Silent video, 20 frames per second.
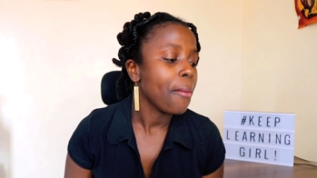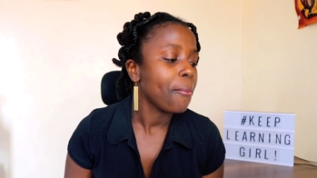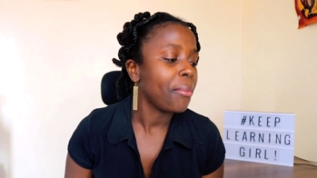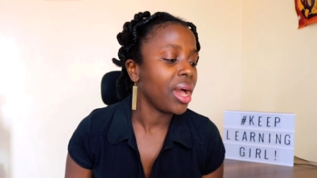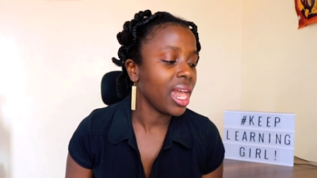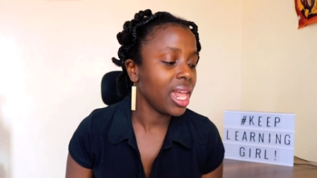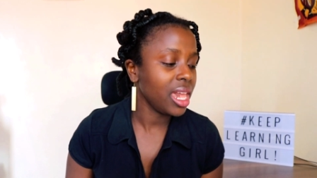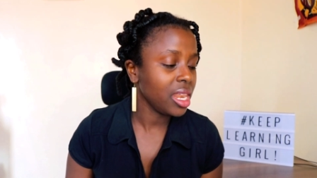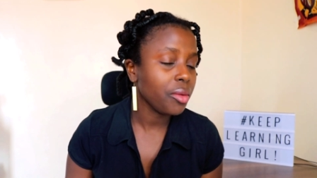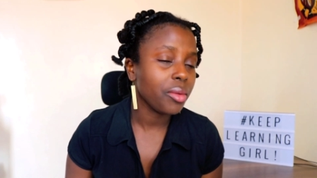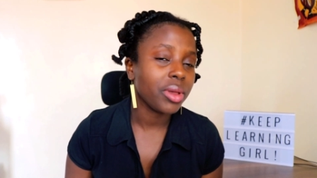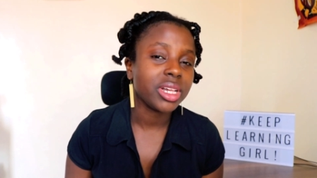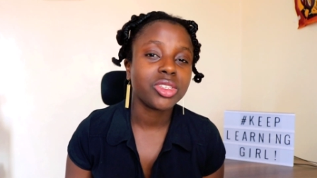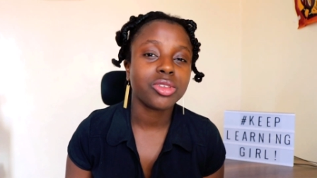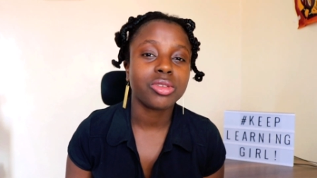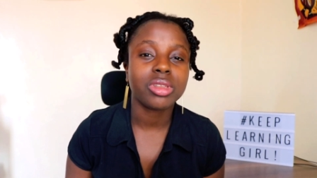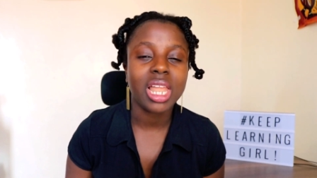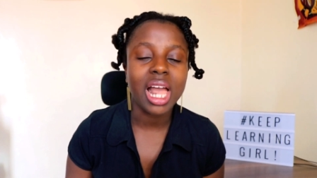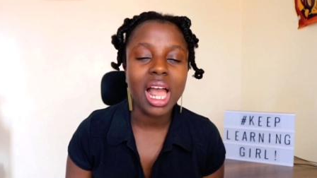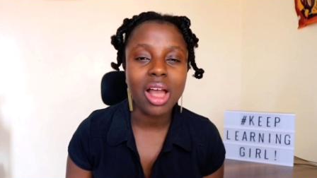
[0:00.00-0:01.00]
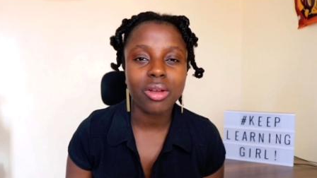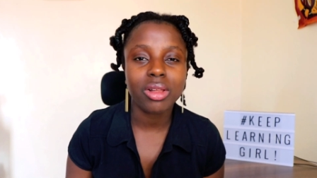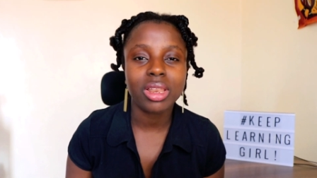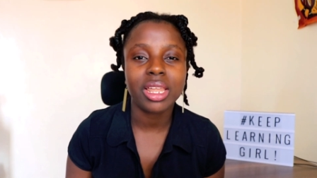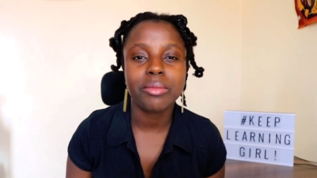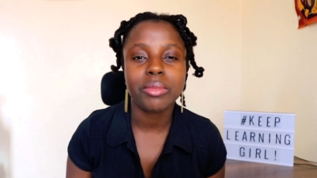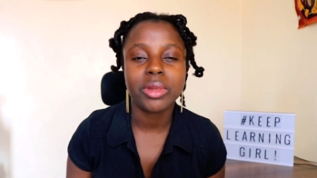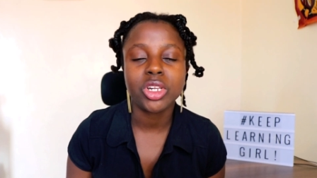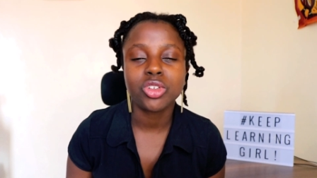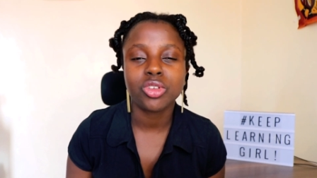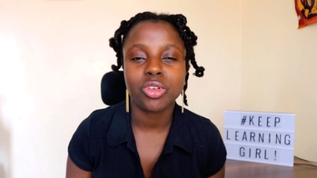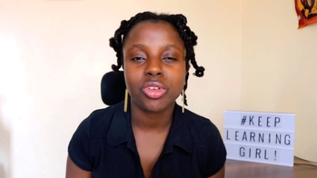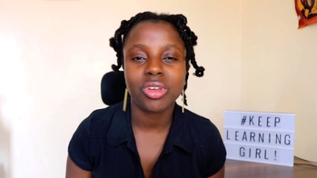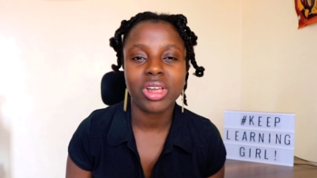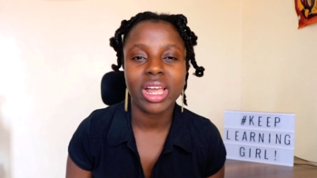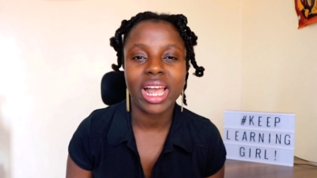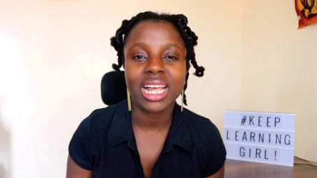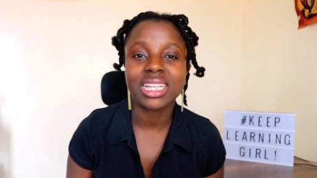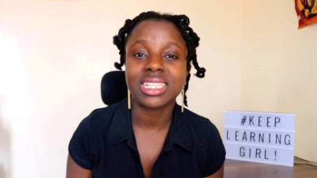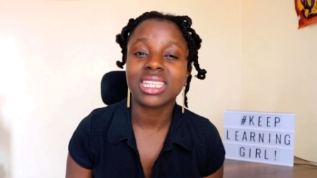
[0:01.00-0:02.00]
But anyway, so now let me show
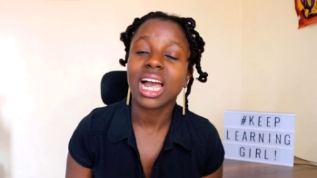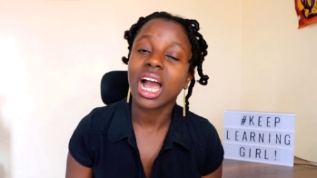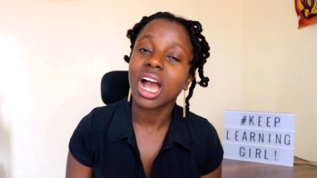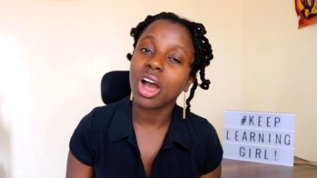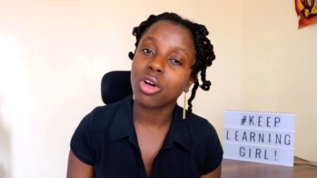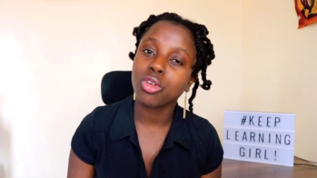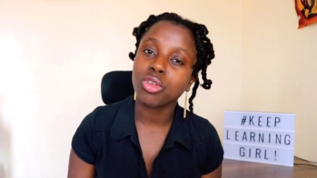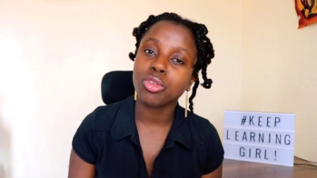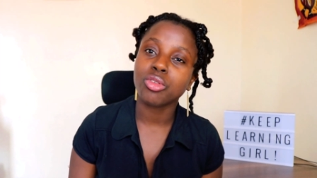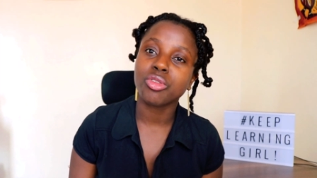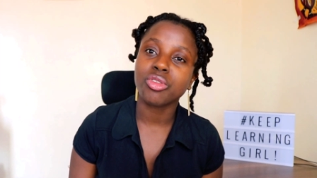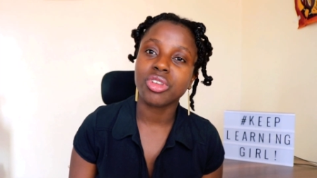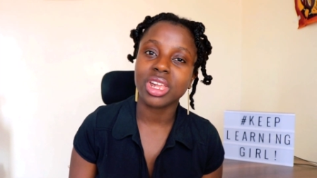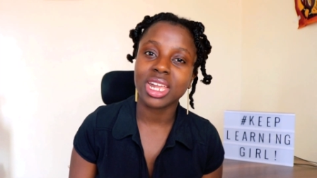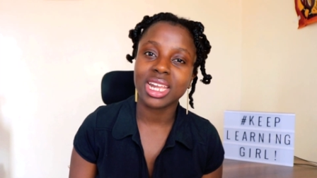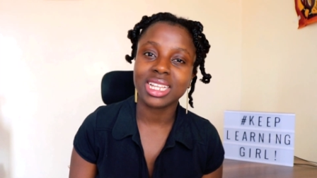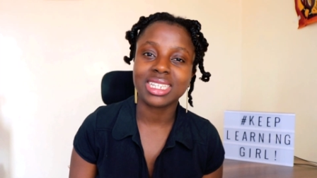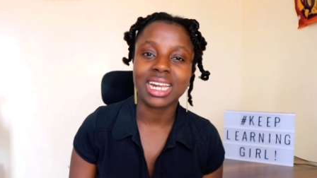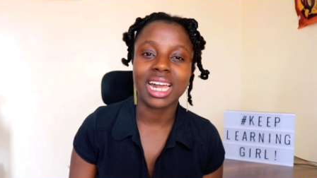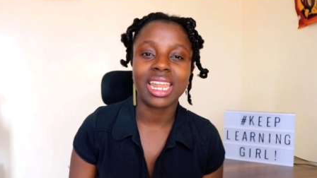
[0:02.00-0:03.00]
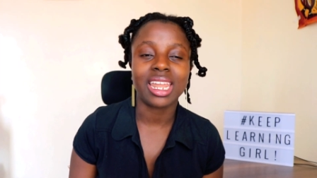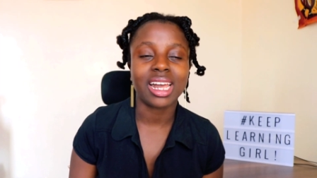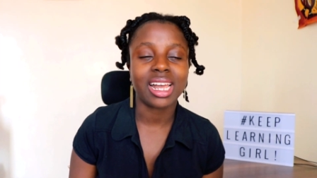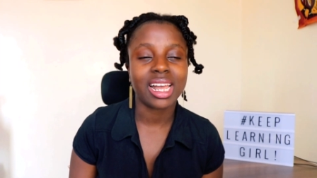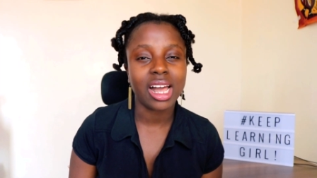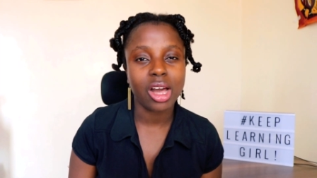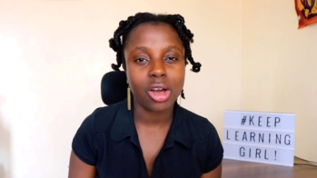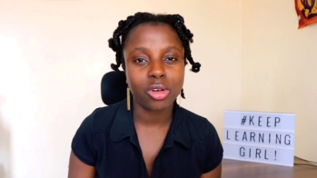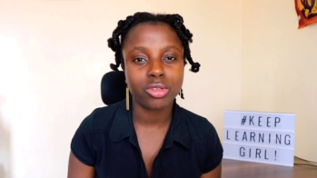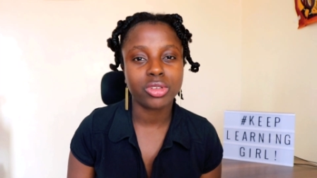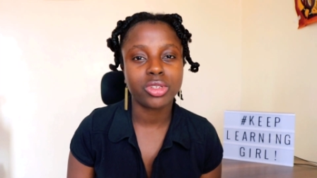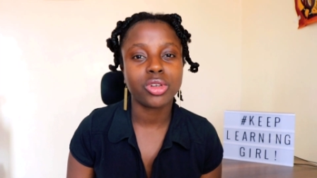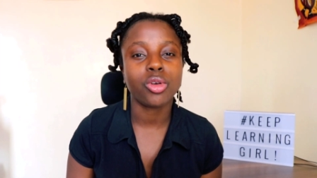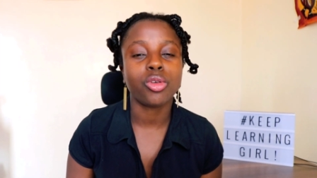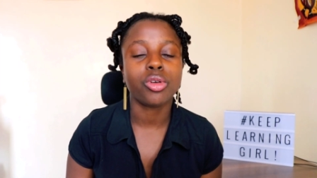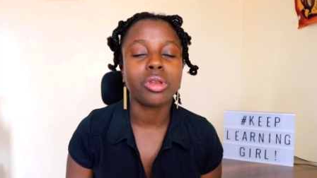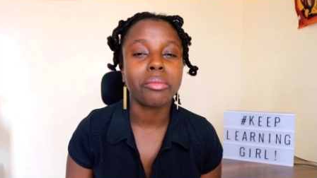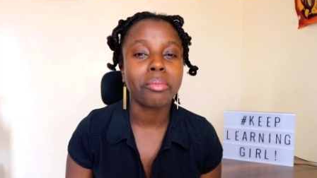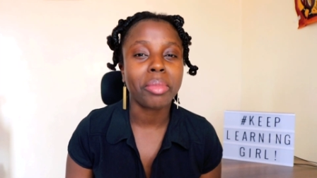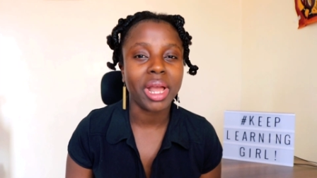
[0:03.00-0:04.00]
you guys how you create an account
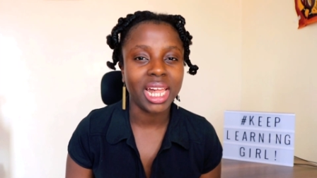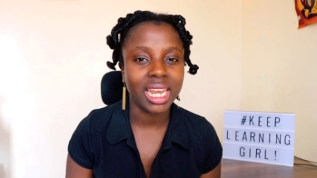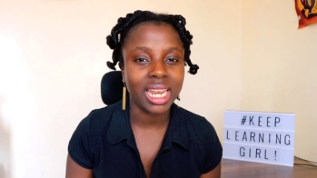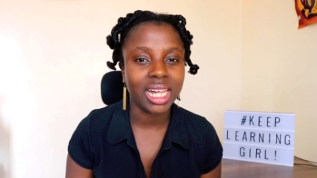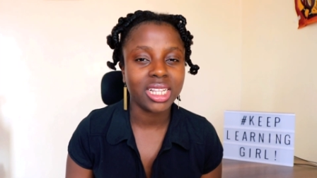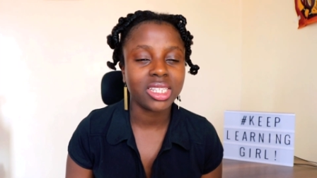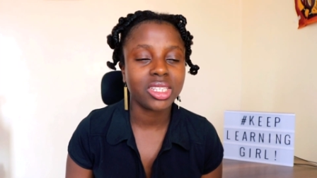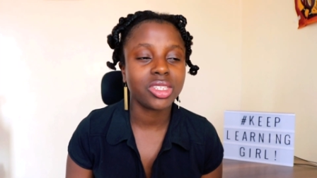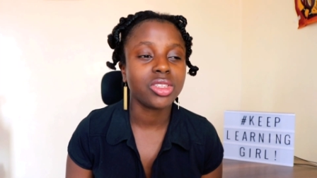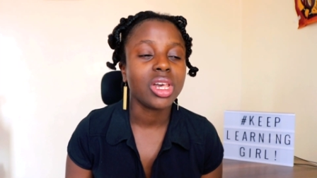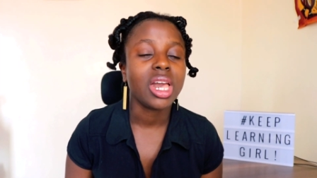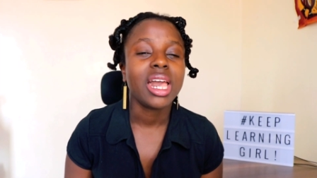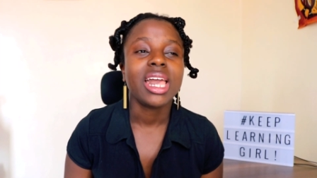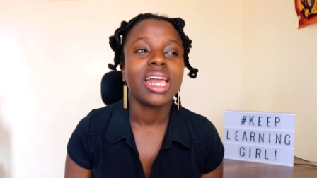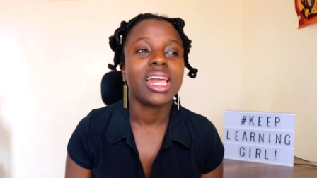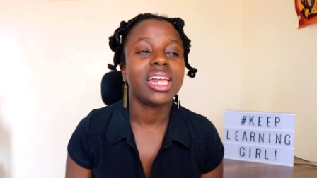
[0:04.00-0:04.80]
on Binance.